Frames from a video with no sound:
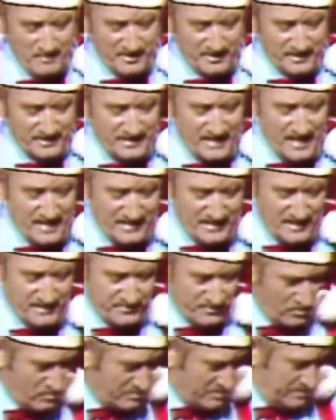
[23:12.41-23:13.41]
going to take this
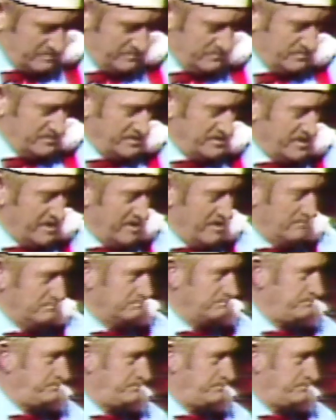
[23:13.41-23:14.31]
over here.